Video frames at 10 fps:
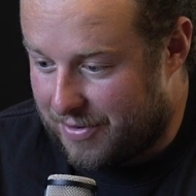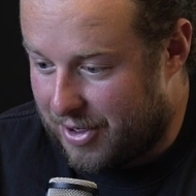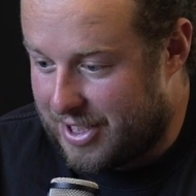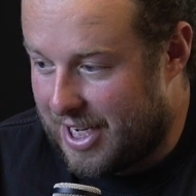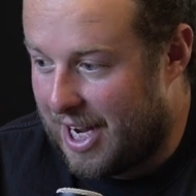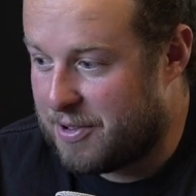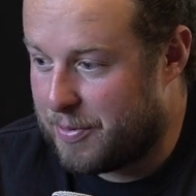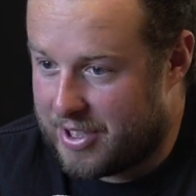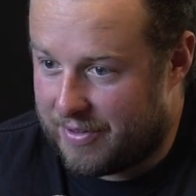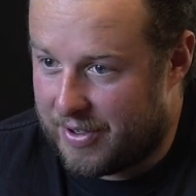for us to have
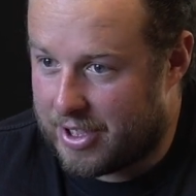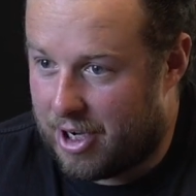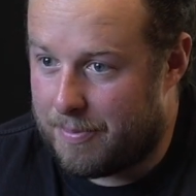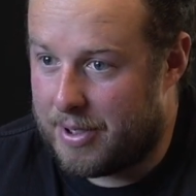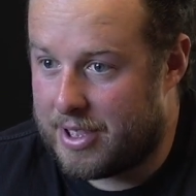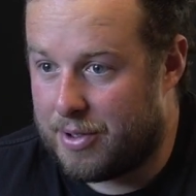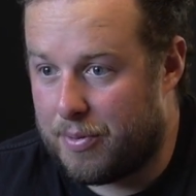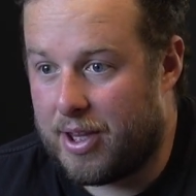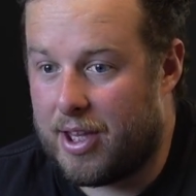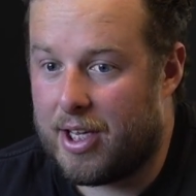specific topics that
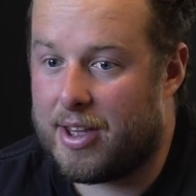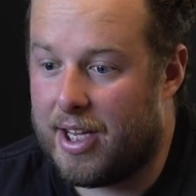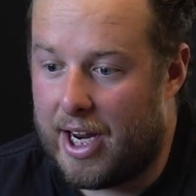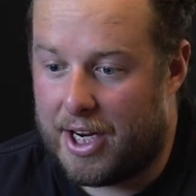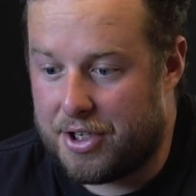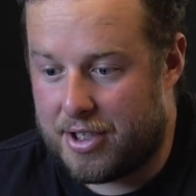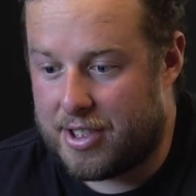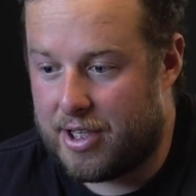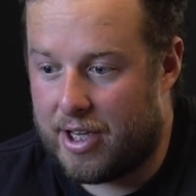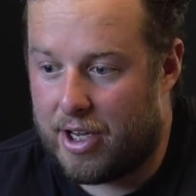we think that
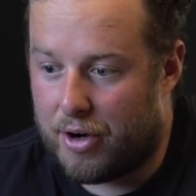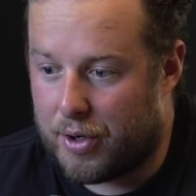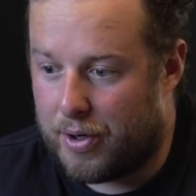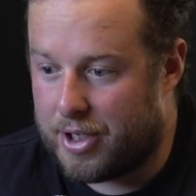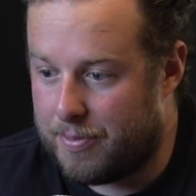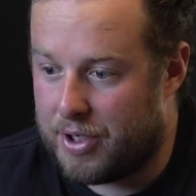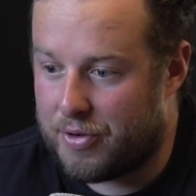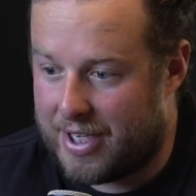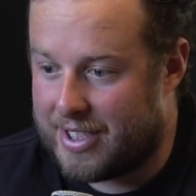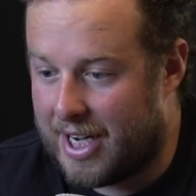agents that are going to be
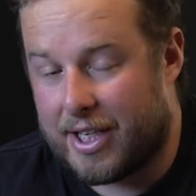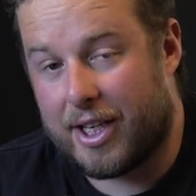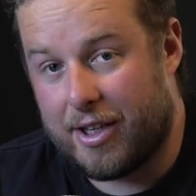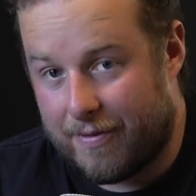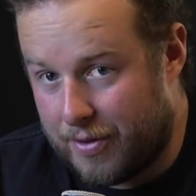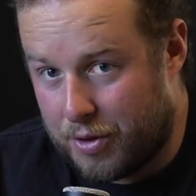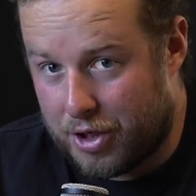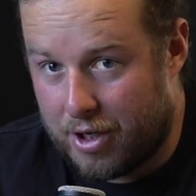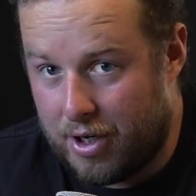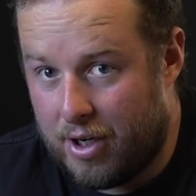transacting in the
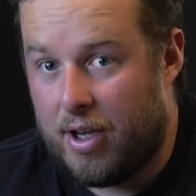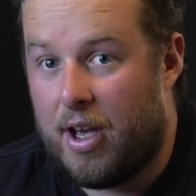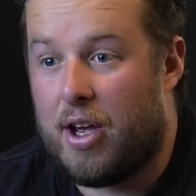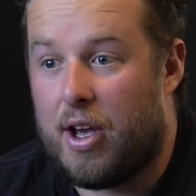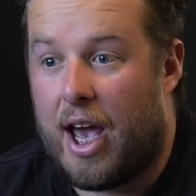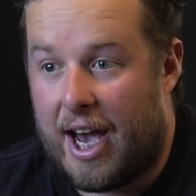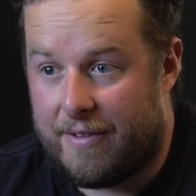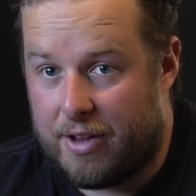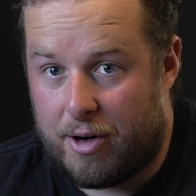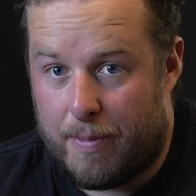future
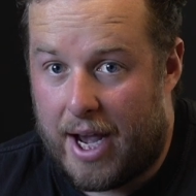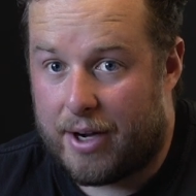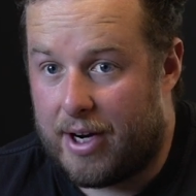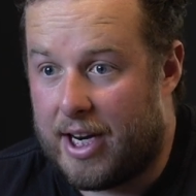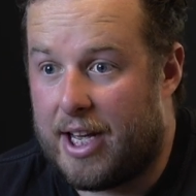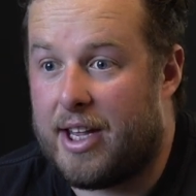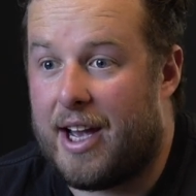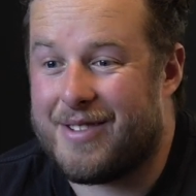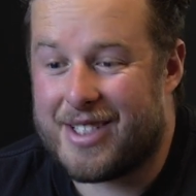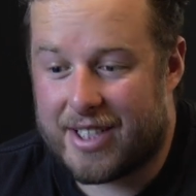have in their bag, right?
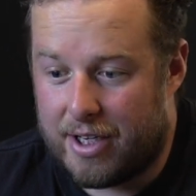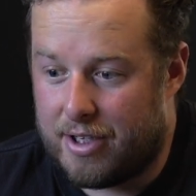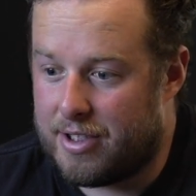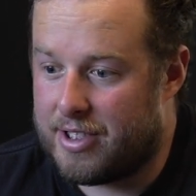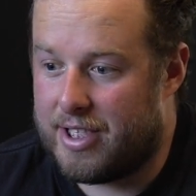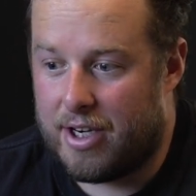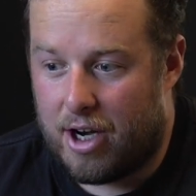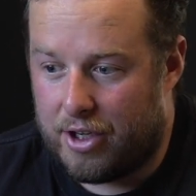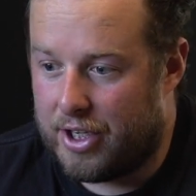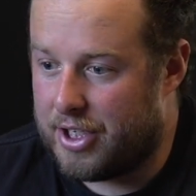Have skills, the
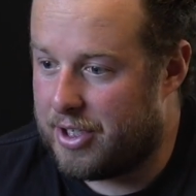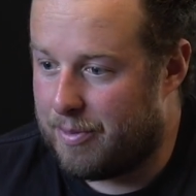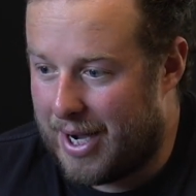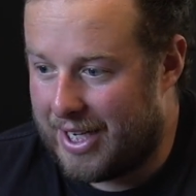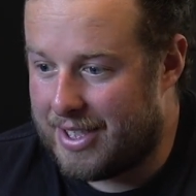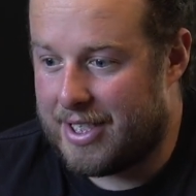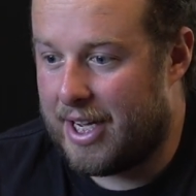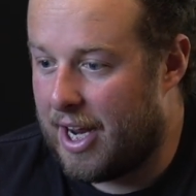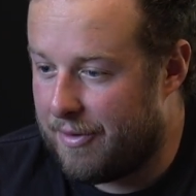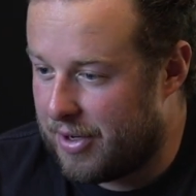knowledge, the
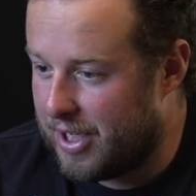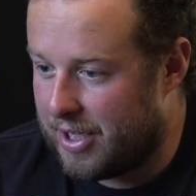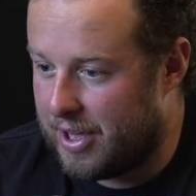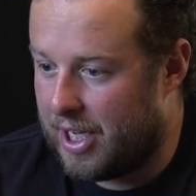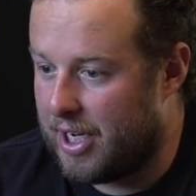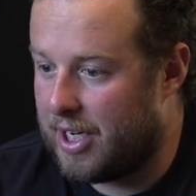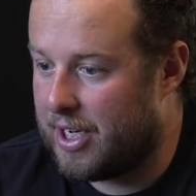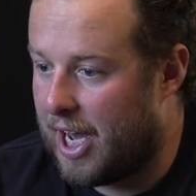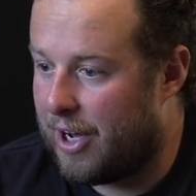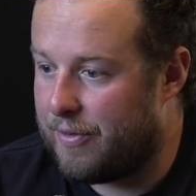mindset, everything that they need
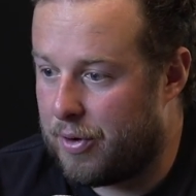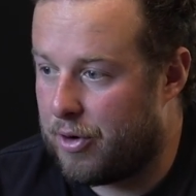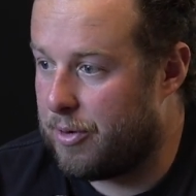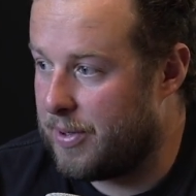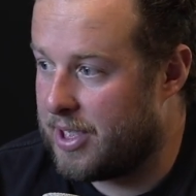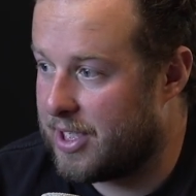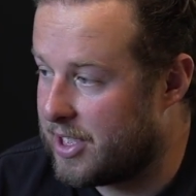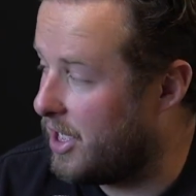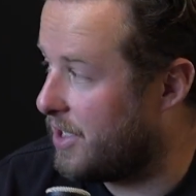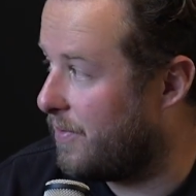to have in order to be
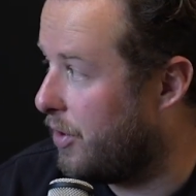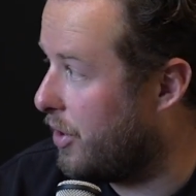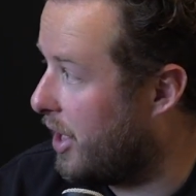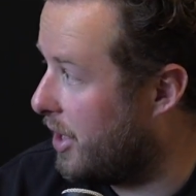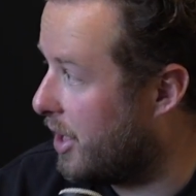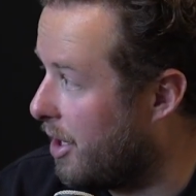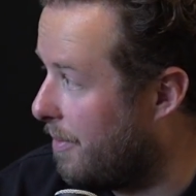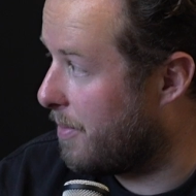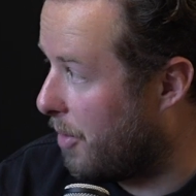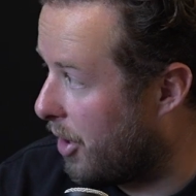successful in the
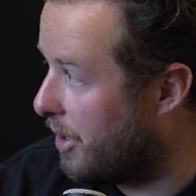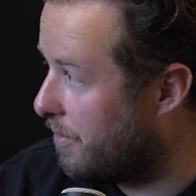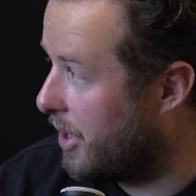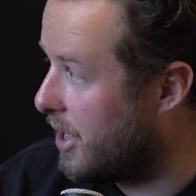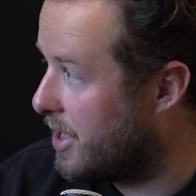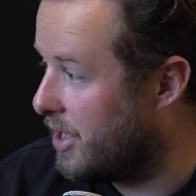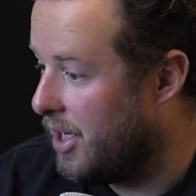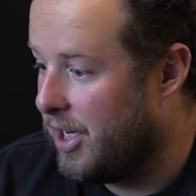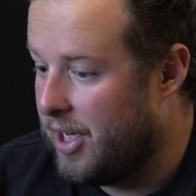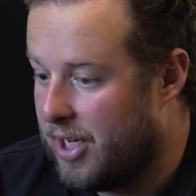coming marketplace.
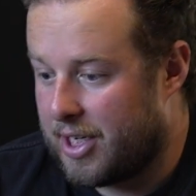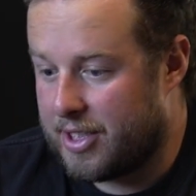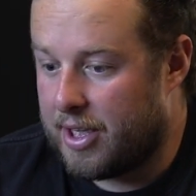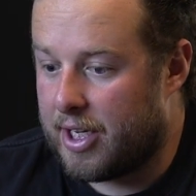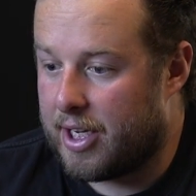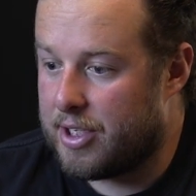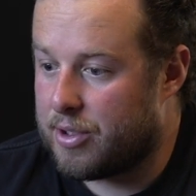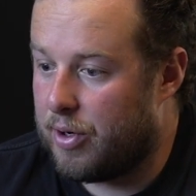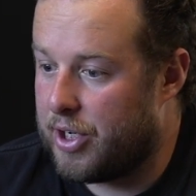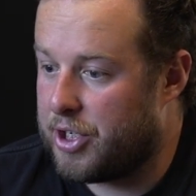Because I think it is
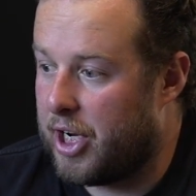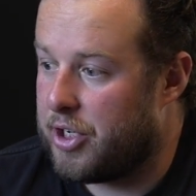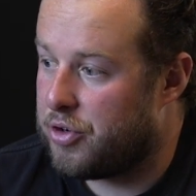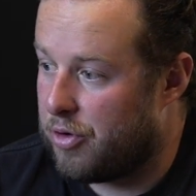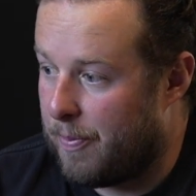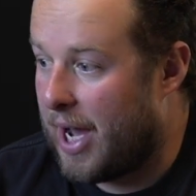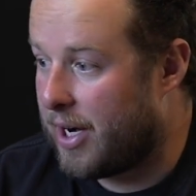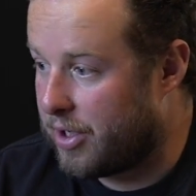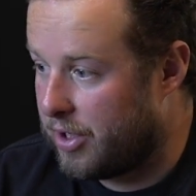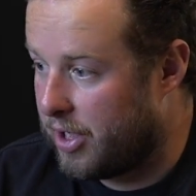going to change
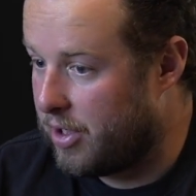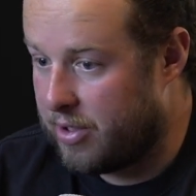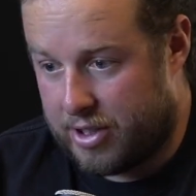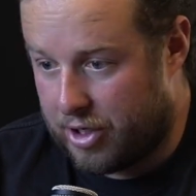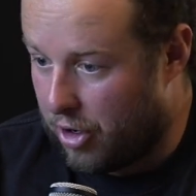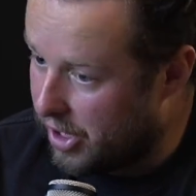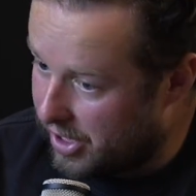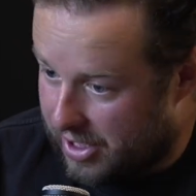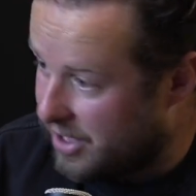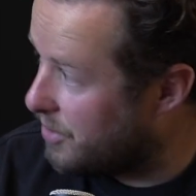dramatically
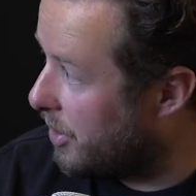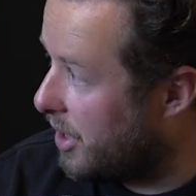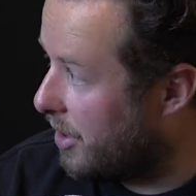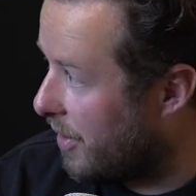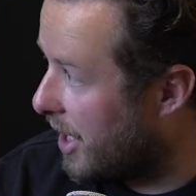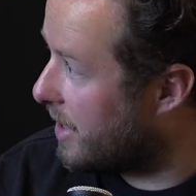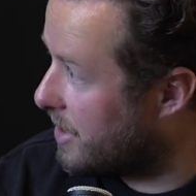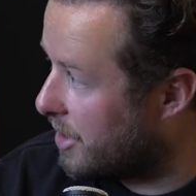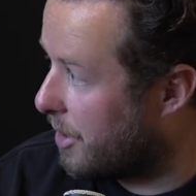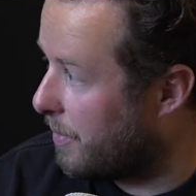starting this week, right? This
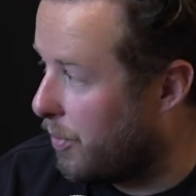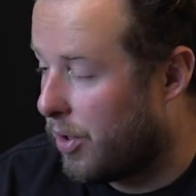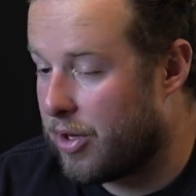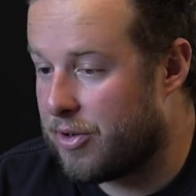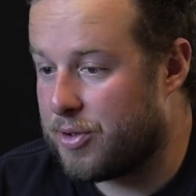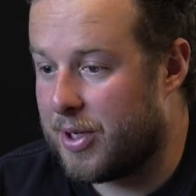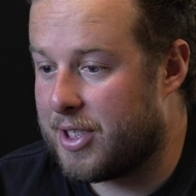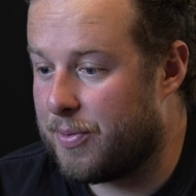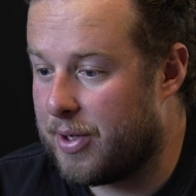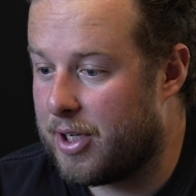is going to be one of those
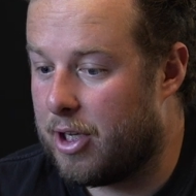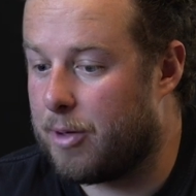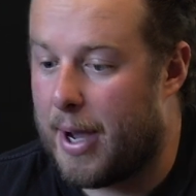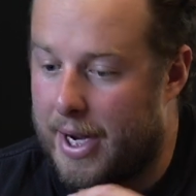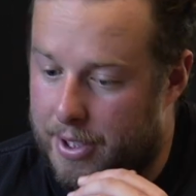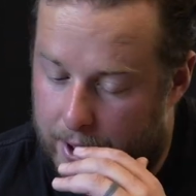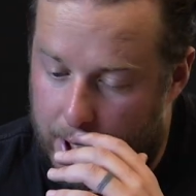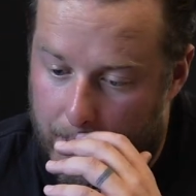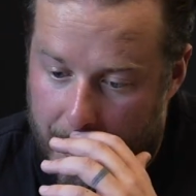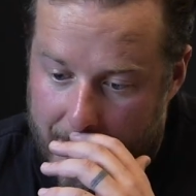weeks that we can look back
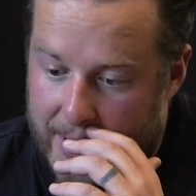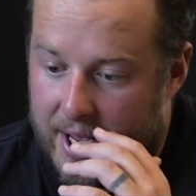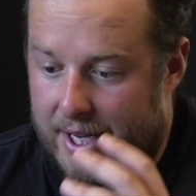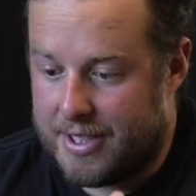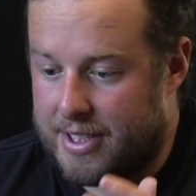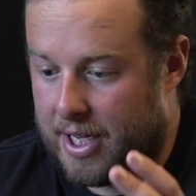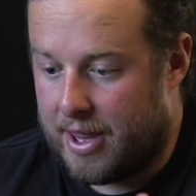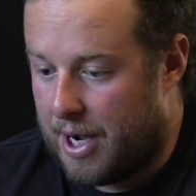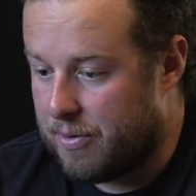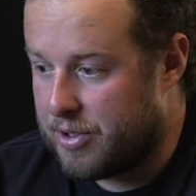on and say
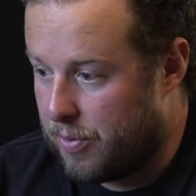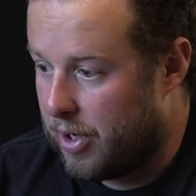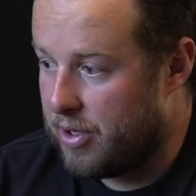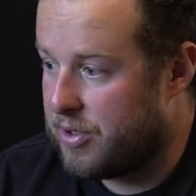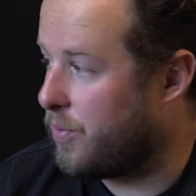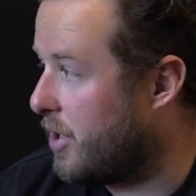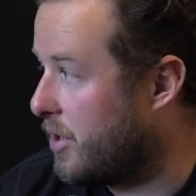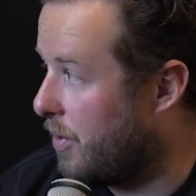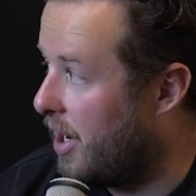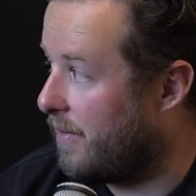that was one of those
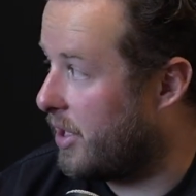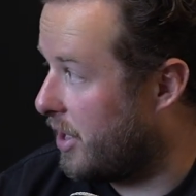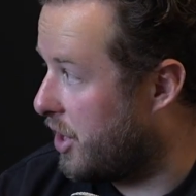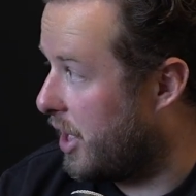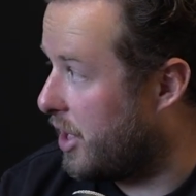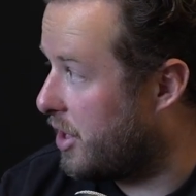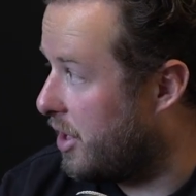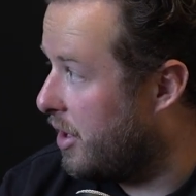weeks where everything changed.